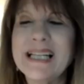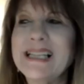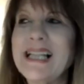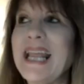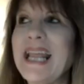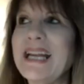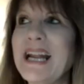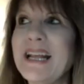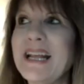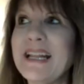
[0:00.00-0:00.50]

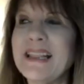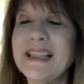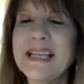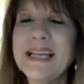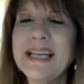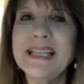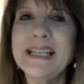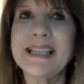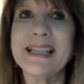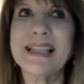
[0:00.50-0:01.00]
And I
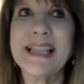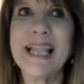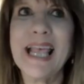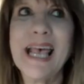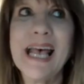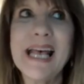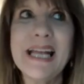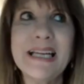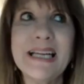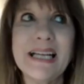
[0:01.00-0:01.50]
think
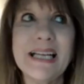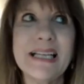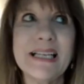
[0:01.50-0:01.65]
that